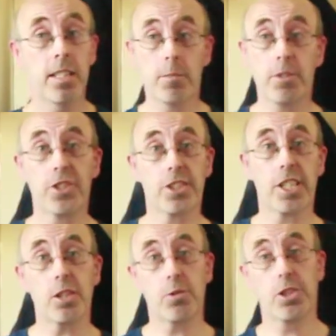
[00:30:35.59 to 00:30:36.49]
which is a
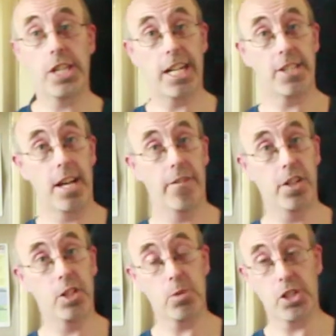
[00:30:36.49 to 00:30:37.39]
sequel to Jack
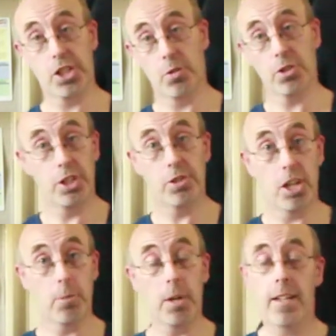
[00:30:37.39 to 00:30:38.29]
Southeast, which is on YouTube.